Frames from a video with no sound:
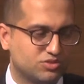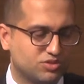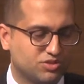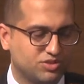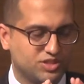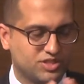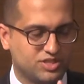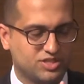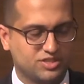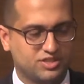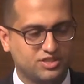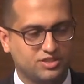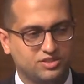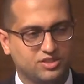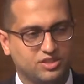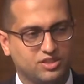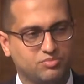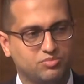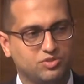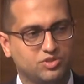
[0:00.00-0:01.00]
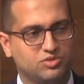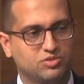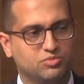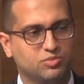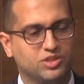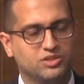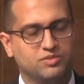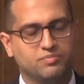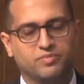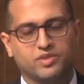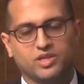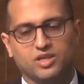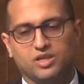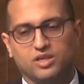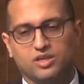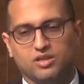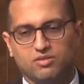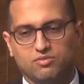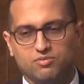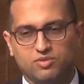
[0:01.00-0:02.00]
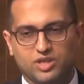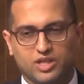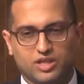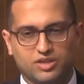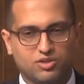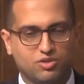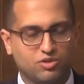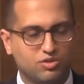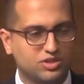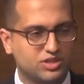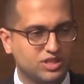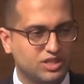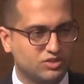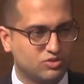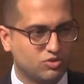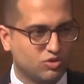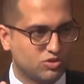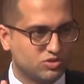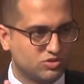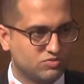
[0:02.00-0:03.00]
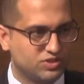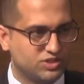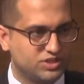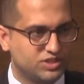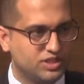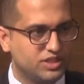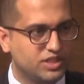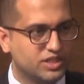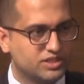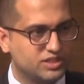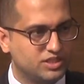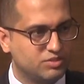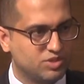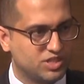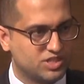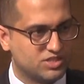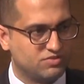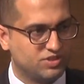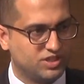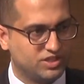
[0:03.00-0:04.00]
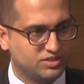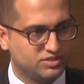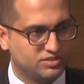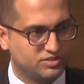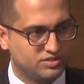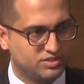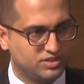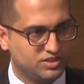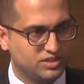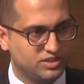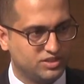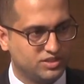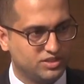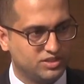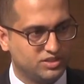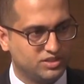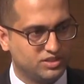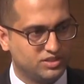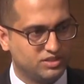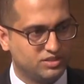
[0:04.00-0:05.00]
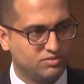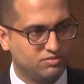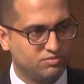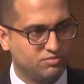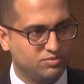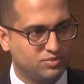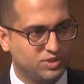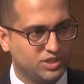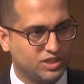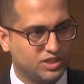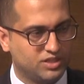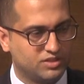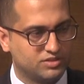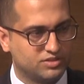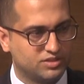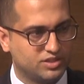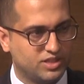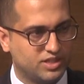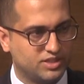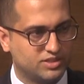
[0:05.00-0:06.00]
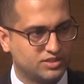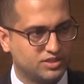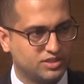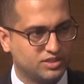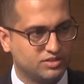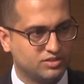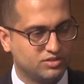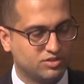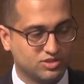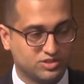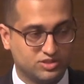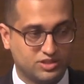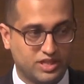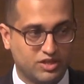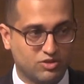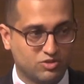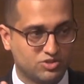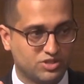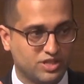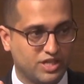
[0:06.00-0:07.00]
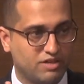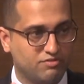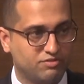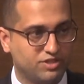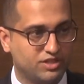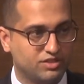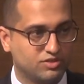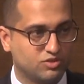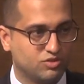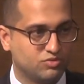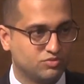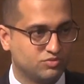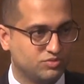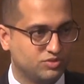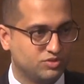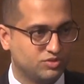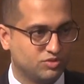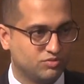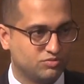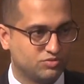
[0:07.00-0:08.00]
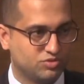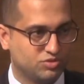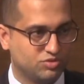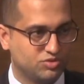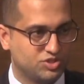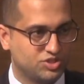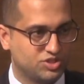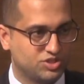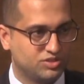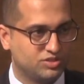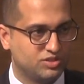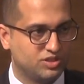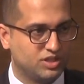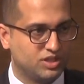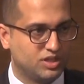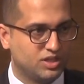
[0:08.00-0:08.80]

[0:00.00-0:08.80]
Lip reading: Sorry, I just interrupted you, but we are currently in talks with the IGA team as well. We are asking, because they also have their own, you know, solution.